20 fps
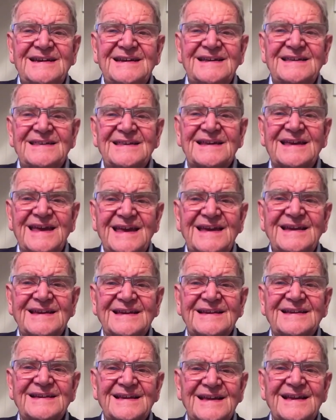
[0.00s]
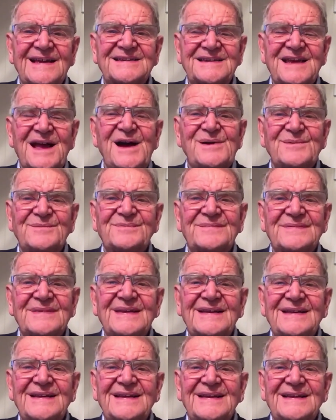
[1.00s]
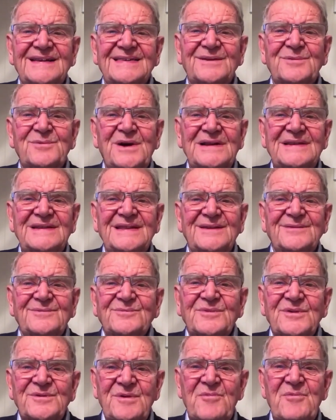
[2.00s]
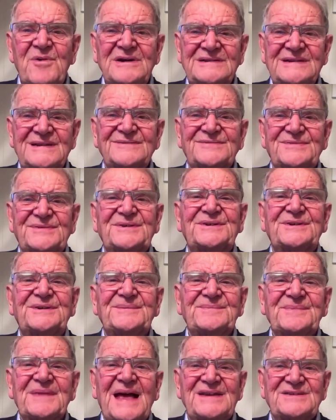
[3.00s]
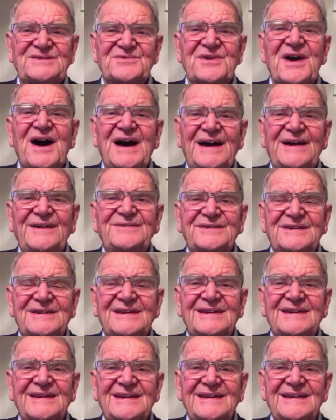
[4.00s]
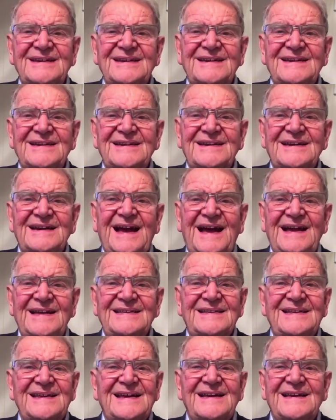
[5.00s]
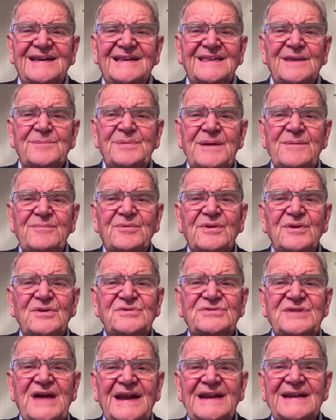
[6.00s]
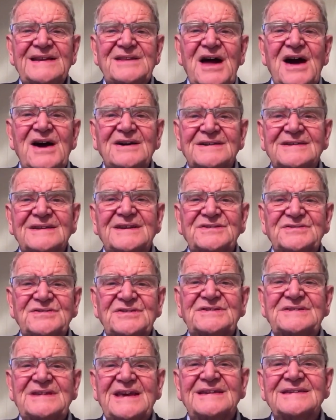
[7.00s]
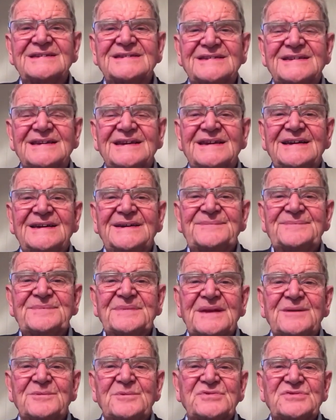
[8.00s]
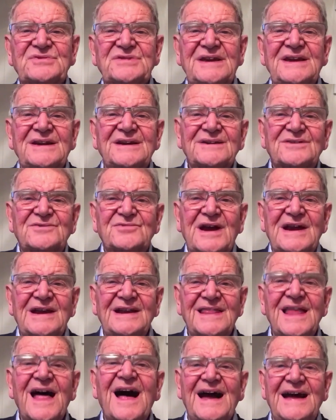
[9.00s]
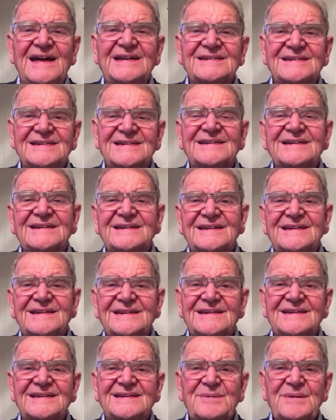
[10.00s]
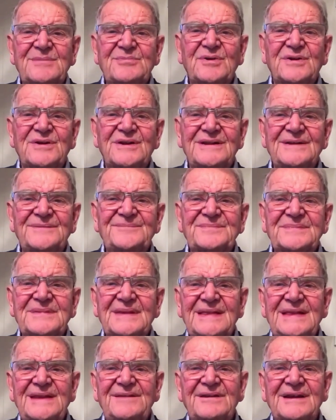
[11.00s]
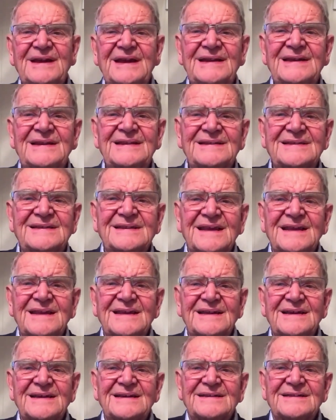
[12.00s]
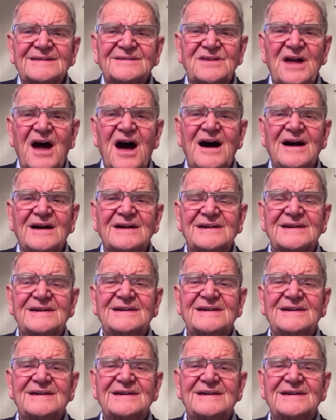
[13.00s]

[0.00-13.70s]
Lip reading: The King has come. The one we've been waiting for has arrived. And the people who sat in darkness, it says, will see a great light. People living in dark